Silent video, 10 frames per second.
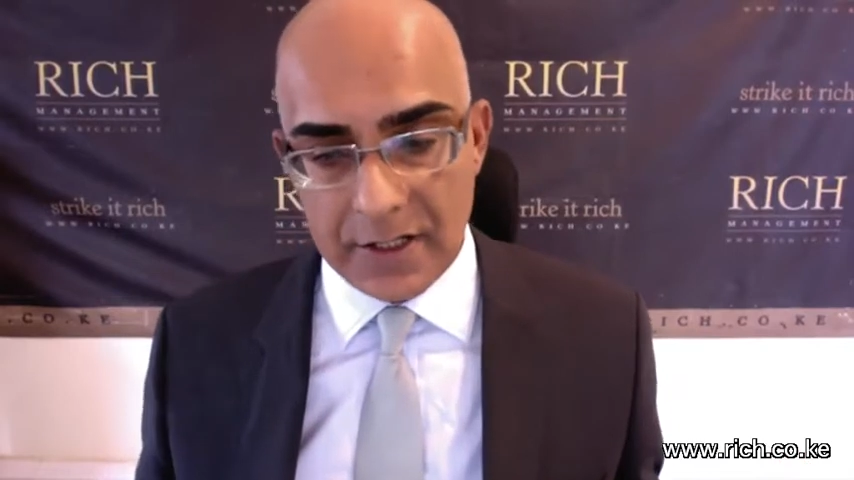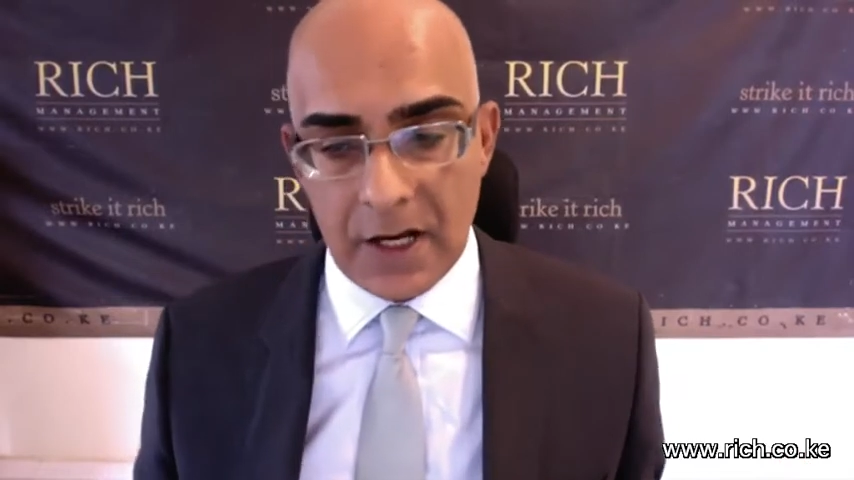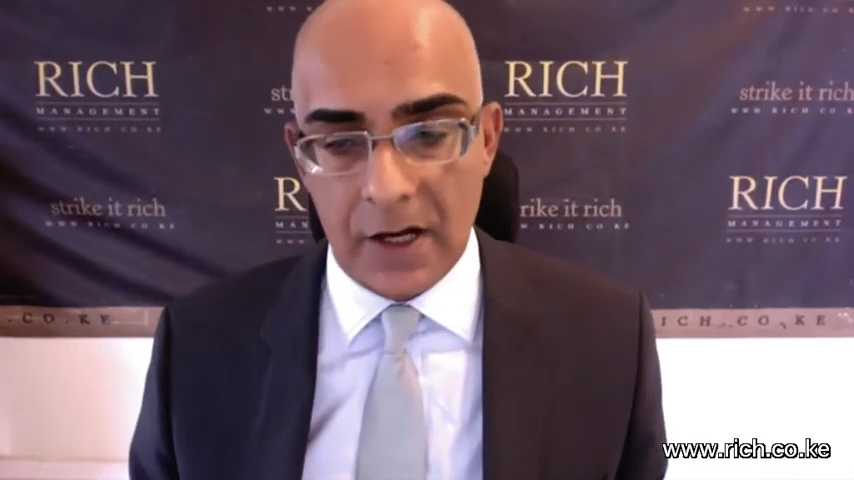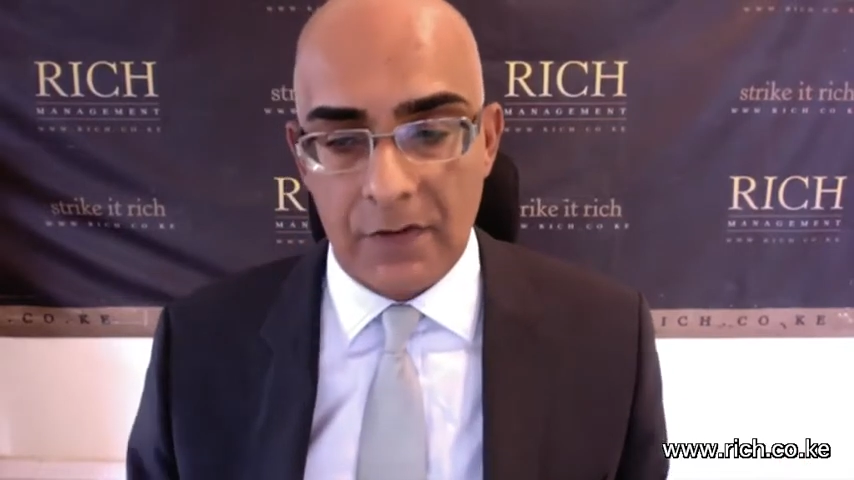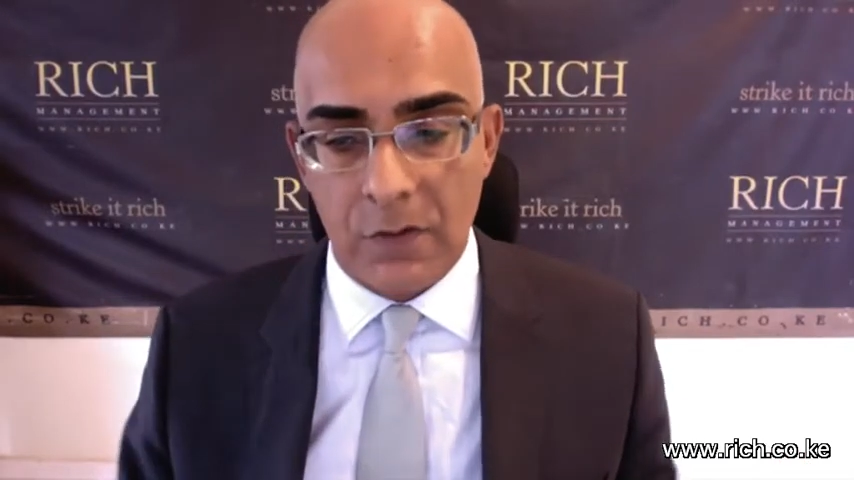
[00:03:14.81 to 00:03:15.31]

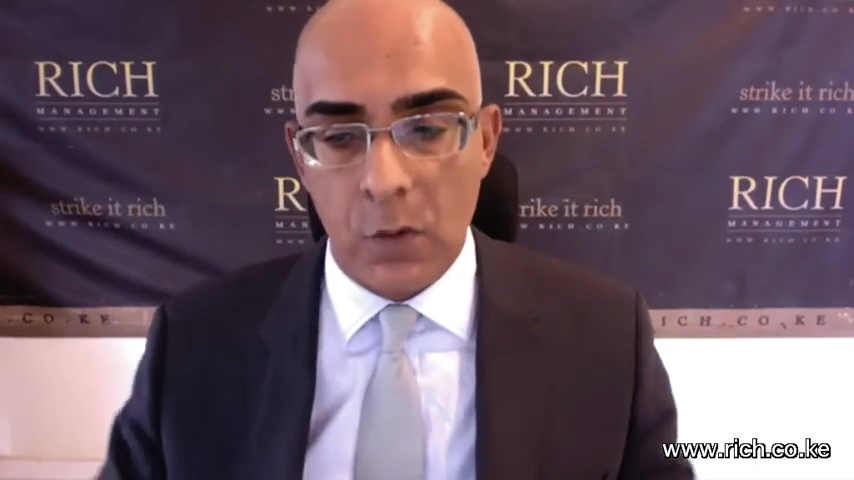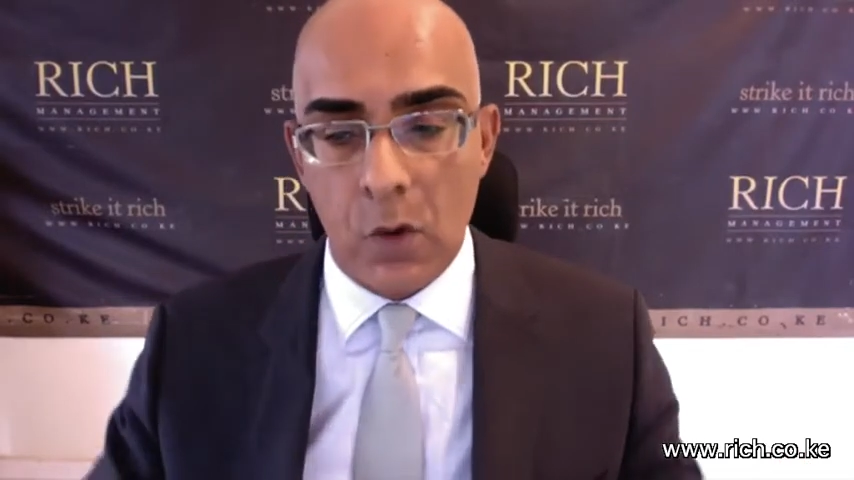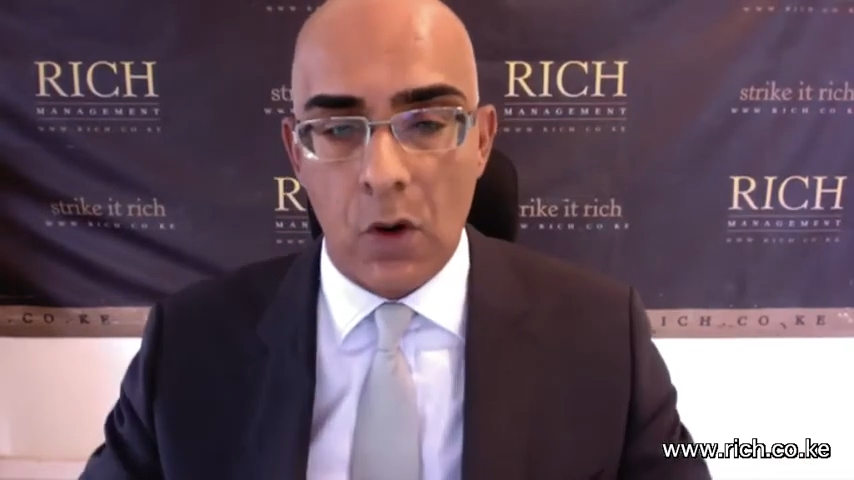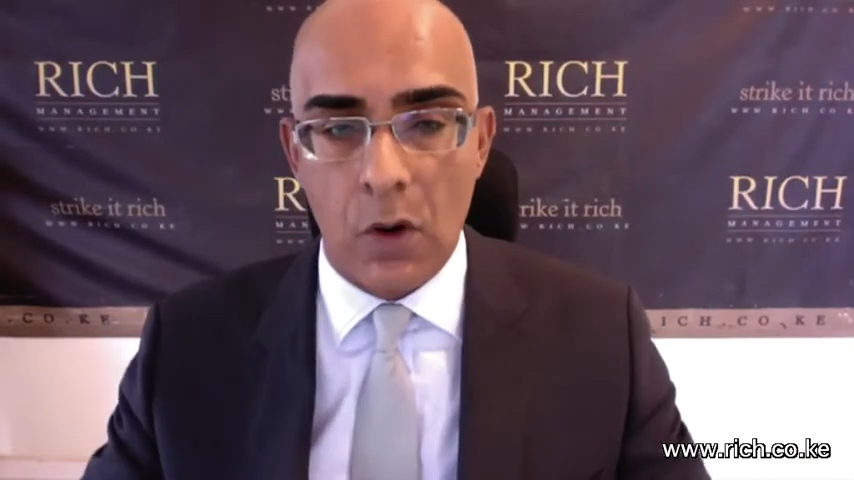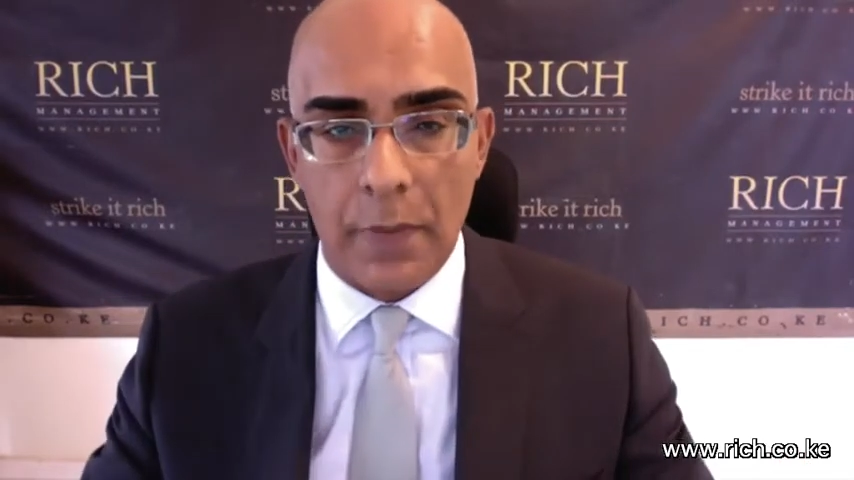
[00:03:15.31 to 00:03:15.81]
tug of
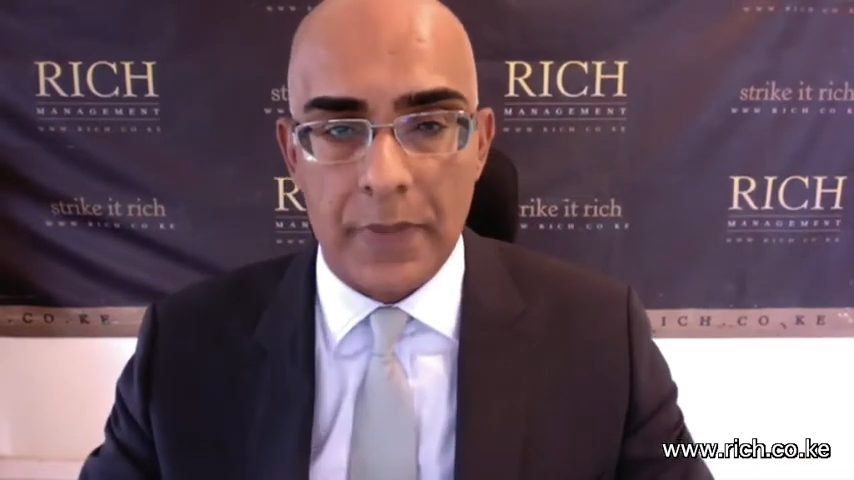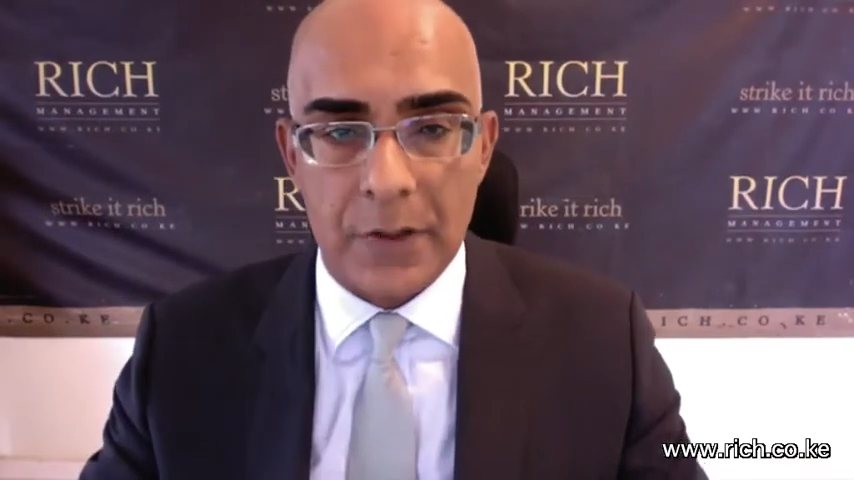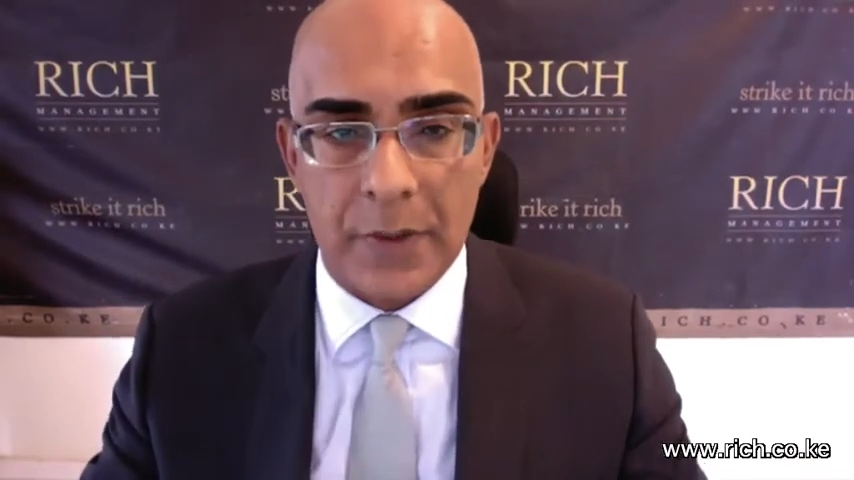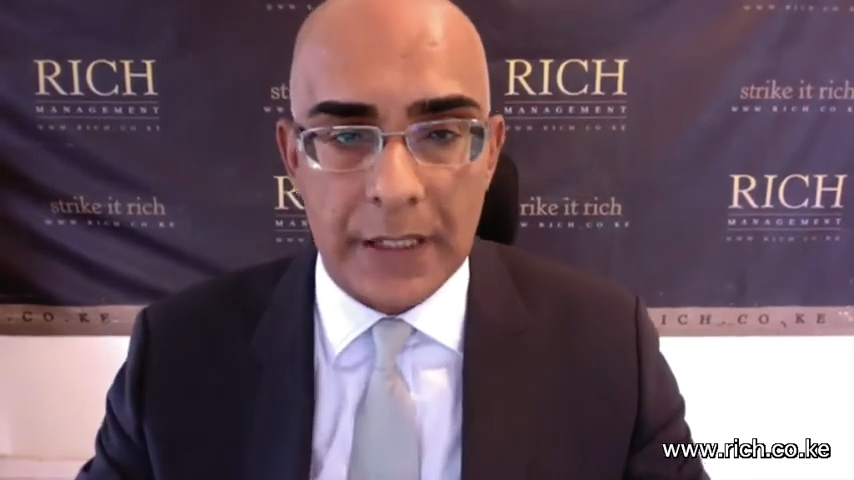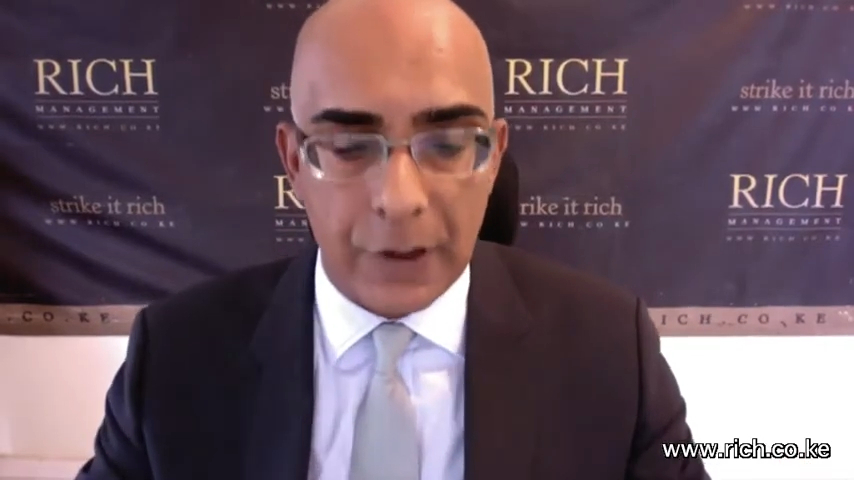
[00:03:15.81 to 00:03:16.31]
war
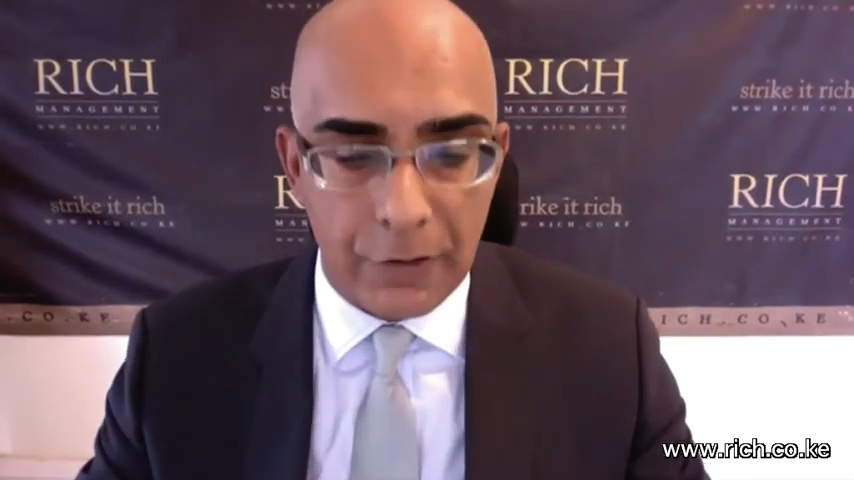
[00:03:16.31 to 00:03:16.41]
between